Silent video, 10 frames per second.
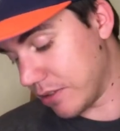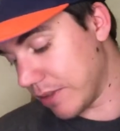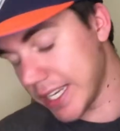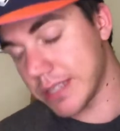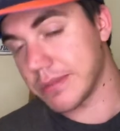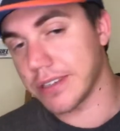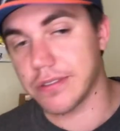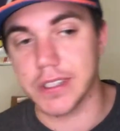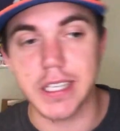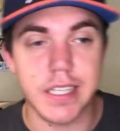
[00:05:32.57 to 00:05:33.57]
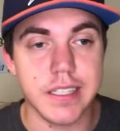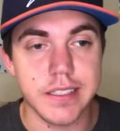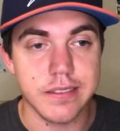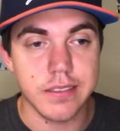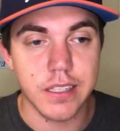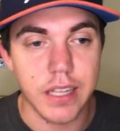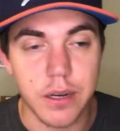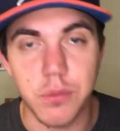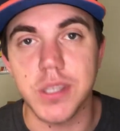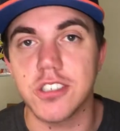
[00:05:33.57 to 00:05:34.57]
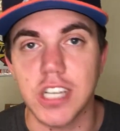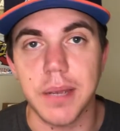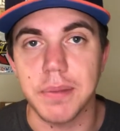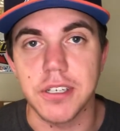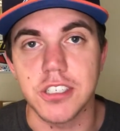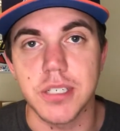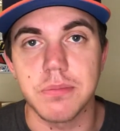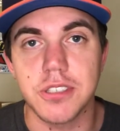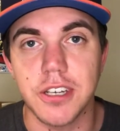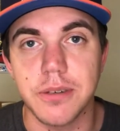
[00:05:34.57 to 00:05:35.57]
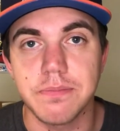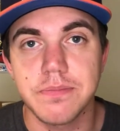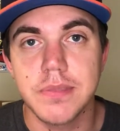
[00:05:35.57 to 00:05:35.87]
going to race him differently, and then you let him win the championship. So